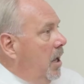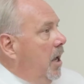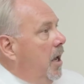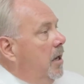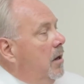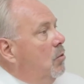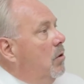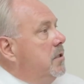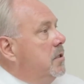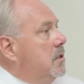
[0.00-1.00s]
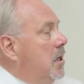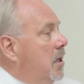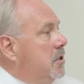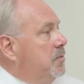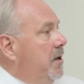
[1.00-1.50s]
And once
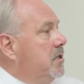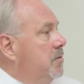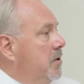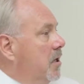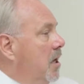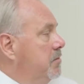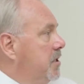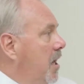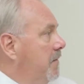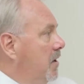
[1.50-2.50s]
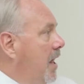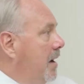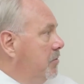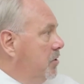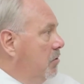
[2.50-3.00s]
a specimen comes out of a
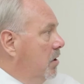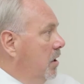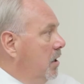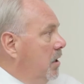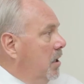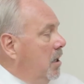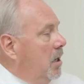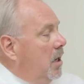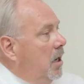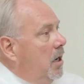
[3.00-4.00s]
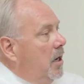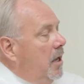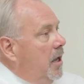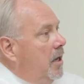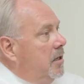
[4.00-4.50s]
laboratory,
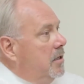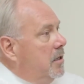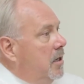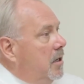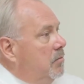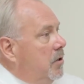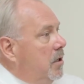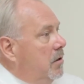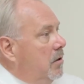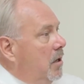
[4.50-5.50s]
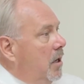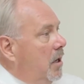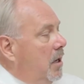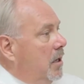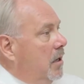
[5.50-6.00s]
and
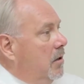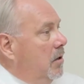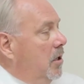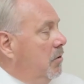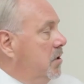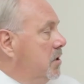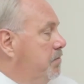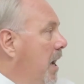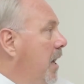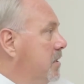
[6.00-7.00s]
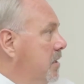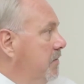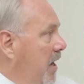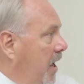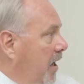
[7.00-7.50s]
it's
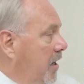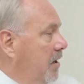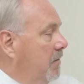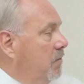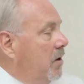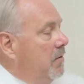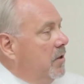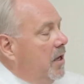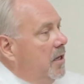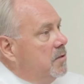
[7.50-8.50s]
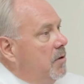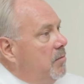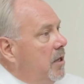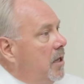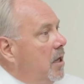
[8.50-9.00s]
positive, negative, whatever the case may
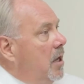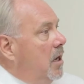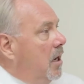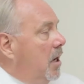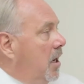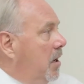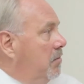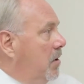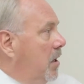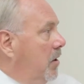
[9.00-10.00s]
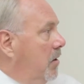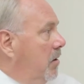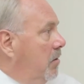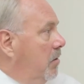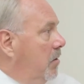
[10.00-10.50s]
be,
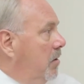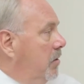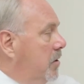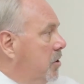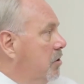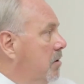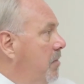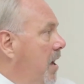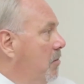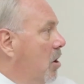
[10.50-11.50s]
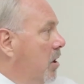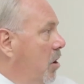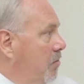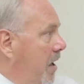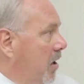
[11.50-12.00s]
the term
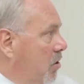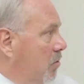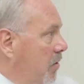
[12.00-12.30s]
MRO, medical